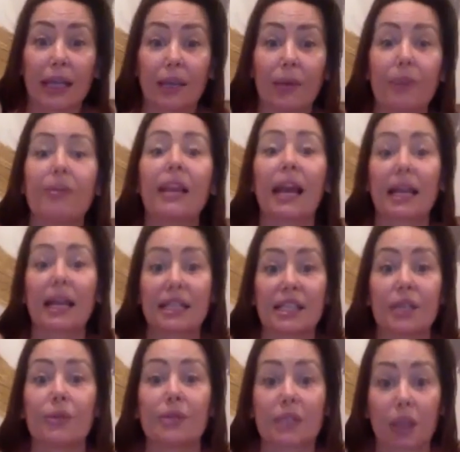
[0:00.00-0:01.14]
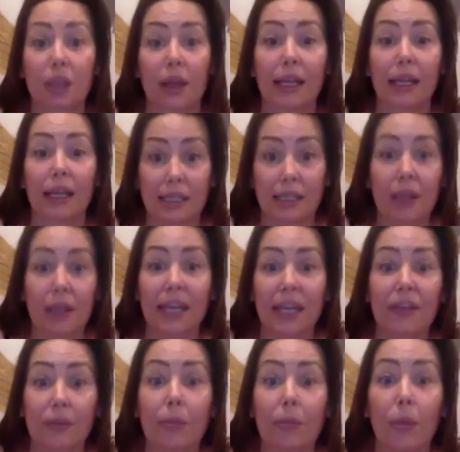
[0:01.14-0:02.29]
relax you slightly
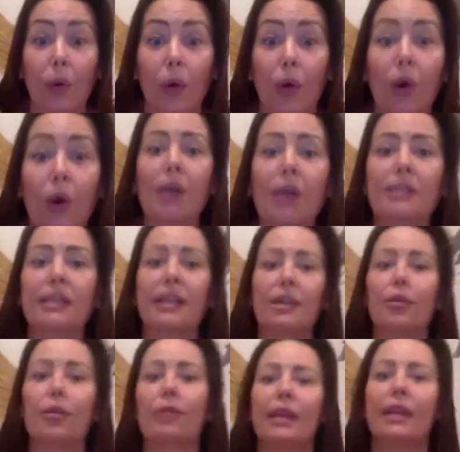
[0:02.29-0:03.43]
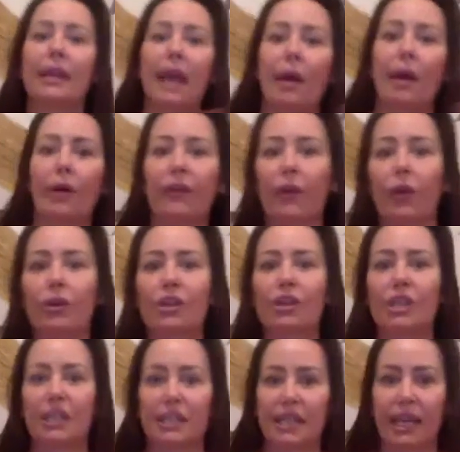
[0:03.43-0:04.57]
even more, so that you're in and out of
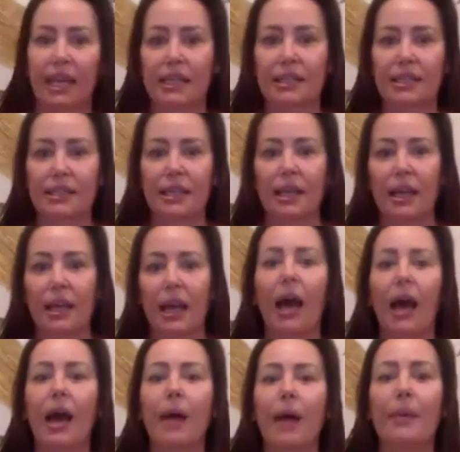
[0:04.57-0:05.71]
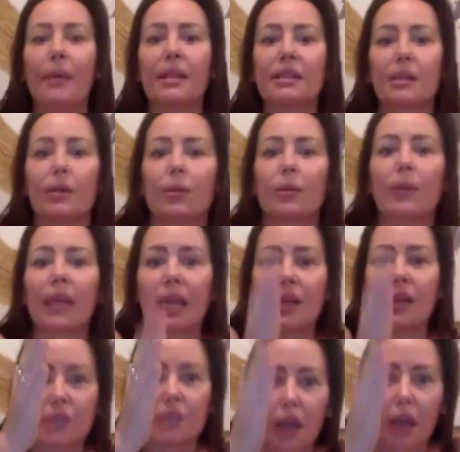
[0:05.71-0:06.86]
consciousness. And so we get you
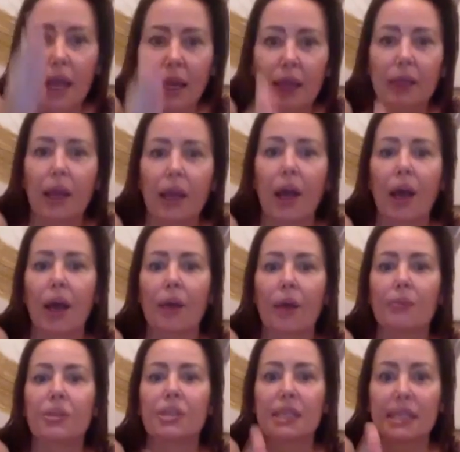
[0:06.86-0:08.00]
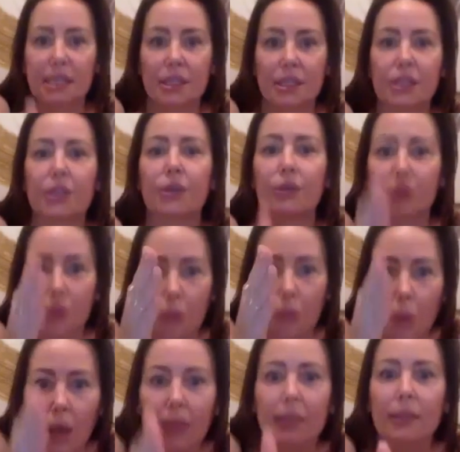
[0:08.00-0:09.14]
to like just listen to the
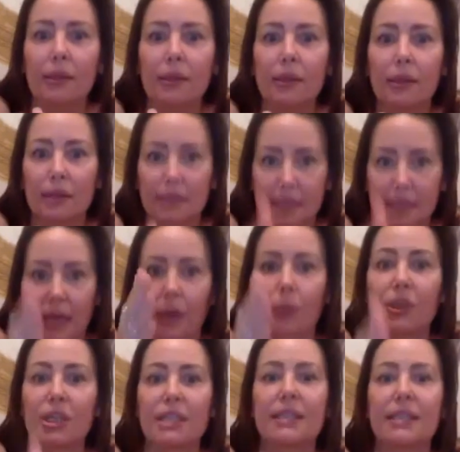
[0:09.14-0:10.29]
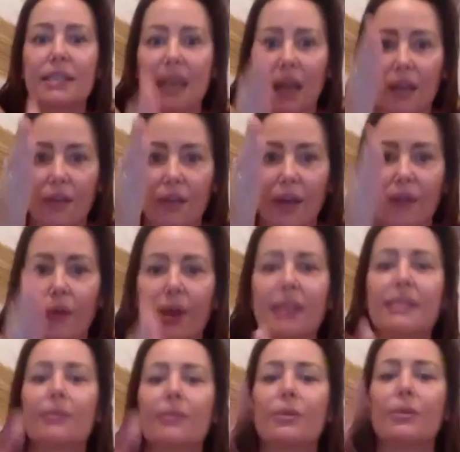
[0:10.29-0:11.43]
one sound, which is the sound of our
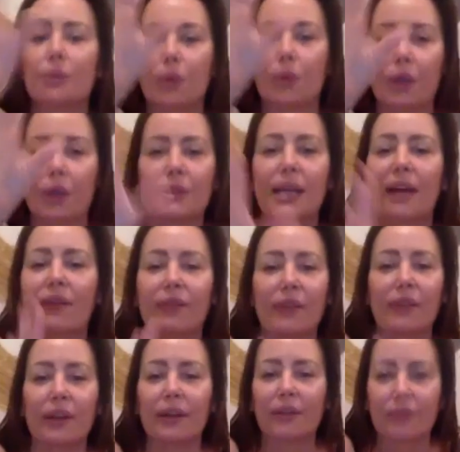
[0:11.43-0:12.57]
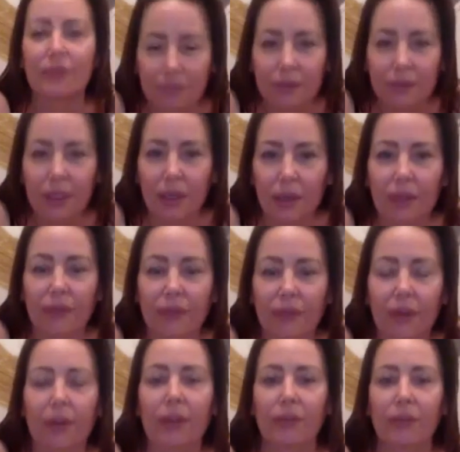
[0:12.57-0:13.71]
voice, and we'll talk you down for, you know, in a
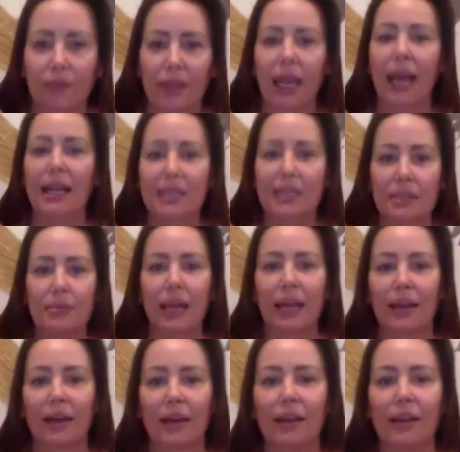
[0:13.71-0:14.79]
very relaxed manner.